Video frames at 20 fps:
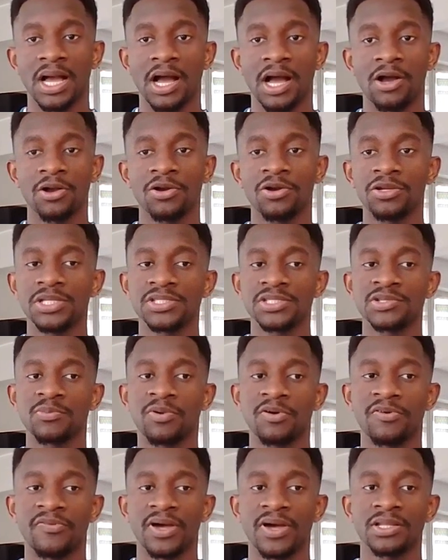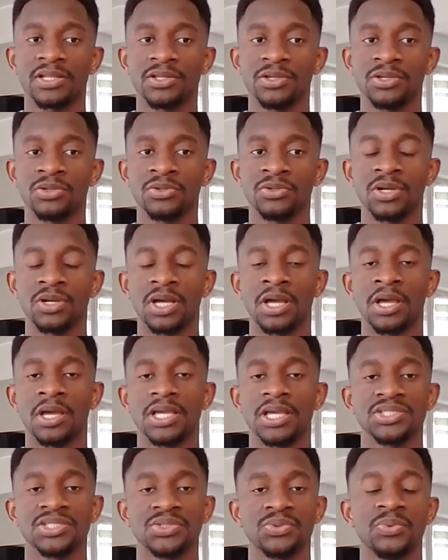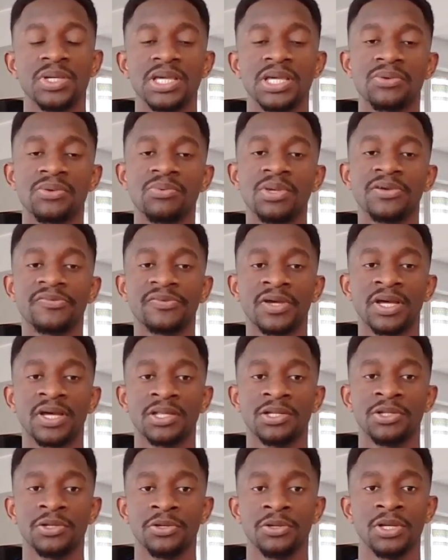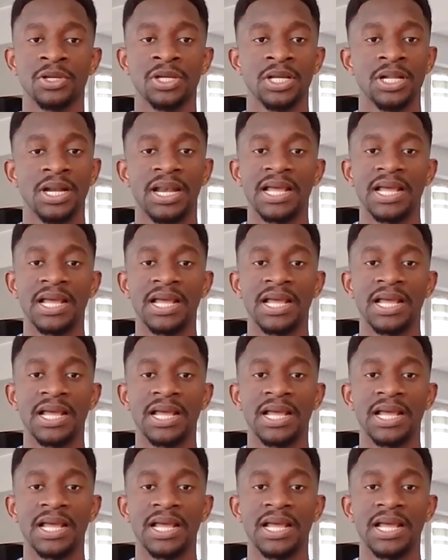Our goal is to provide you each week with the